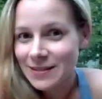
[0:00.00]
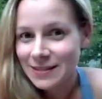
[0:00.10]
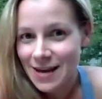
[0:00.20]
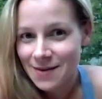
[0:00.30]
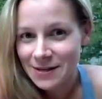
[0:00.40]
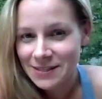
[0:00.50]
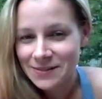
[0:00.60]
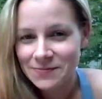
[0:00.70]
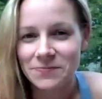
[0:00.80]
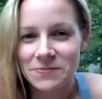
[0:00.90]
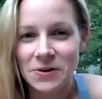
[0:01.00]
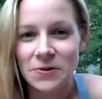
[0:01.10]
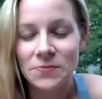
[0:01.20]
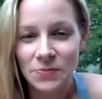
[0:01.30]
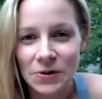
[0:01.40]
But at the time I didn't, you
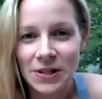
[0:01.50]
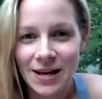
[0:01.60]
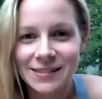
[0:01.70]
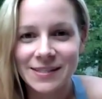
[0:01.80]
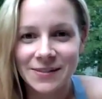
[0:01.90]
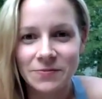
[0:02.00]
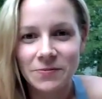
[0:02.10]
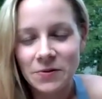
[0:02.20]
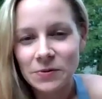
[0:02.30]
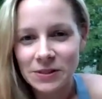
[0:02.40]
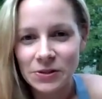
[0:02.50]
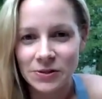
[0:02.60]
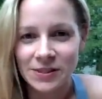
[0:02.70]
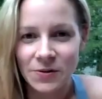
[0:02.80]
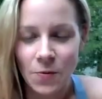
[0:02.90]
know, realize that it was as
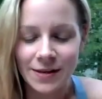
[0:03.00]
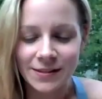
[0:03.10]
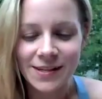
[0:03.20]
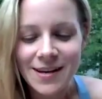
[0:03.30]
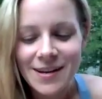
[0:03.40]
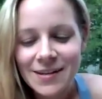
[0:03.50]
good as it was.